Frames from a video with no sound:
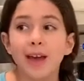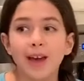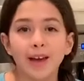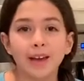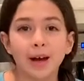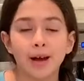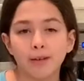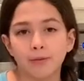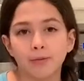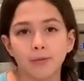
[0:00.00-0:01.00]
and
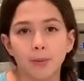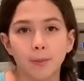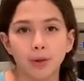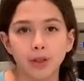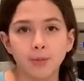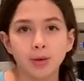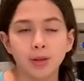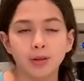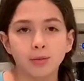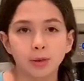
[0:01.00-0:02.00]
I've put them in
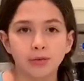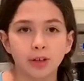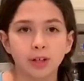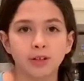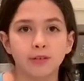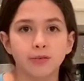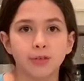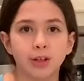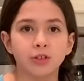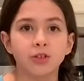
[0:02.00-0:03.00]
the
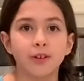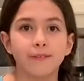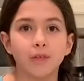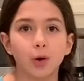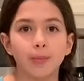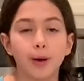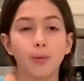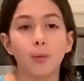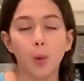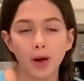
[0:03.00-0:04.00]
fridge for about
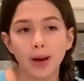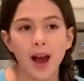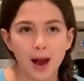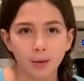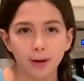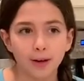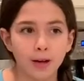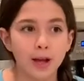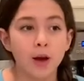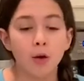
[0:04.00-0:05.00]
1 hour
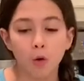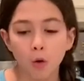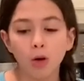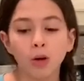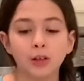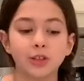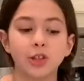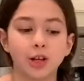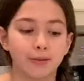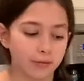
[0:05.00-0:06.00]
or until
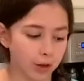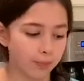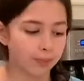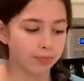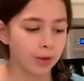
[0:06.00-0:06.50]
they're firm.